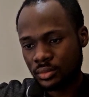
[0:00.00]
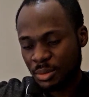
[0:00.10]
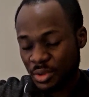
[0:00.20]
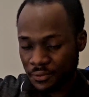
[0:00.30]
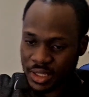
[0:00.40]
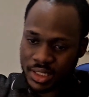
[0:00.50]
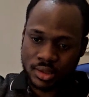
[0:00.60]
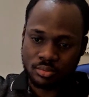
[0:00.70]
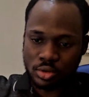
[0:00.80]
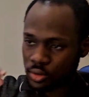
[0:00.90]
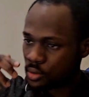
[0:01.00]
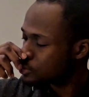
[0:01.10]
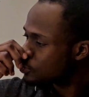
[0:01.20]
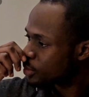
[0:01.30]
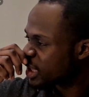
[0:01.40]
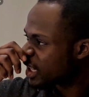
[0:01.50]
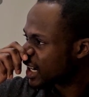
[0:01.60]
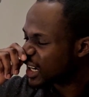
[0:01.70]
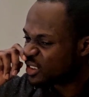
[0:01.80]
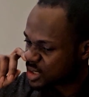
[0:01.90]
be flexible with the
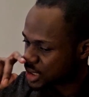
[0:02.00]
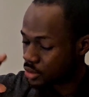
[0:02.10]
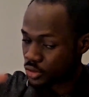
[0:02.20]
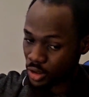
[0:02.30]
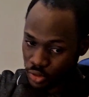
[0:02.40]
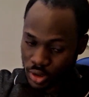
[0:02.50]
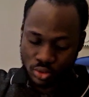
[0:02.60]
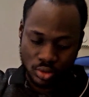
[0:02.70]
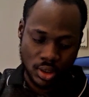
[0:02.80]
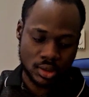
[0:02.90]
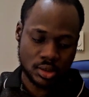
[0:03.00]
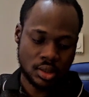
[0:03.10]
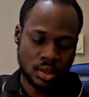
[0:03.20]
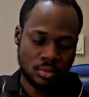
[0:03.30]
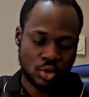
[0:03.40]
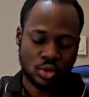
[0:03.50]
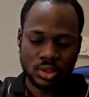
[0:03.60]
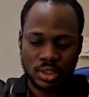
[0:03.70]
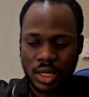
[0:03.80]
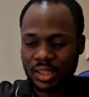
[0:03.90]
kind of sound you're trying to get,
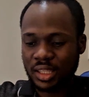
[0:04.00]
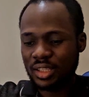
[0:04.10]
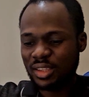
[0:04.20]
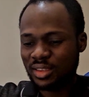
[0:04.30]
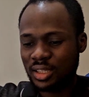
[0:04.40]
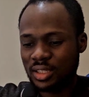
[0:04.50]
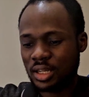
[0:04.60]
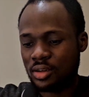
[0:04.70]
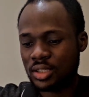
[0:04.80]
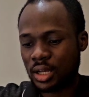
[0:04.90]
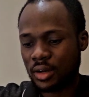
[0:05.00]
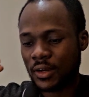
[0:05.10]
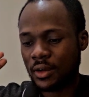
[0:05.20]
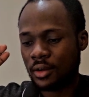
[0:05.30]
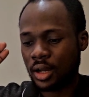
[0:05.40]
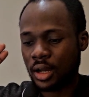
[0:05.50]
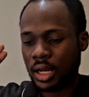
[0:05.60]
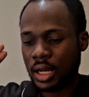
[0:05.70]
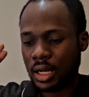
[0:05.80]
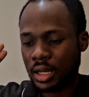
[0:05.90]
because I think these sounds are
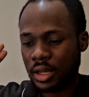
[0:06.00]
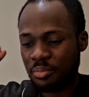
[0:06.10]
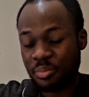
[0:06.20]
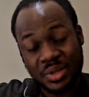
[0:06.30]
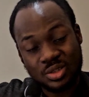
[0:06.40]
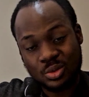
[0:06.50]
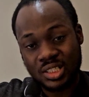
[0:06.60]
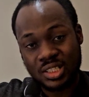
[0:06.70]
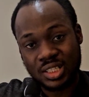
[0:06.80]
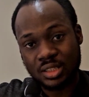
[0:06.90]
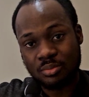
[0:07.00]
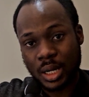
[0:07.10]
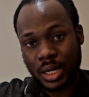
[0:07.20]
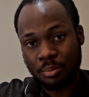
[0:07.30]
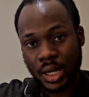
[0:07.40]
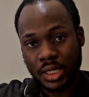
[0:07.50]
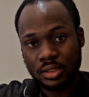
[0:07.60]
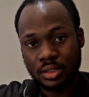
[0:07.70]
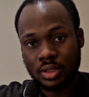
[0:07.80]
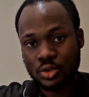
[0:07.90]
a bit registered in my mind,
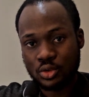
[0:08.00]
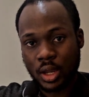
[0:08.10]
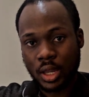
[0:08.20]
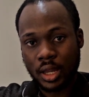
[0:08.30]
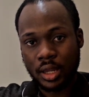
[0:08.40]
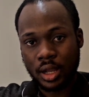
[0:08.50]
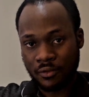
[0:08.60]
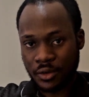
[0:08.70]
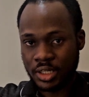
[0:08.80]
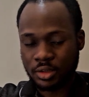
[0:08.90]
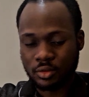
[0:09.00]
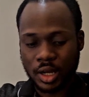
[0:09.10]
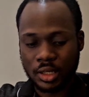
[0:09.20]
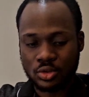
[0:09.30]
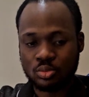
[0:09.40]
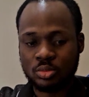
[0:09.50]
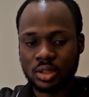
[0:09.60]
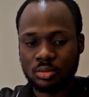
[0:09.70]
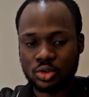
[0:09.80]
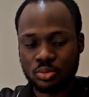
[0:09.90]
so I find it hard to be able to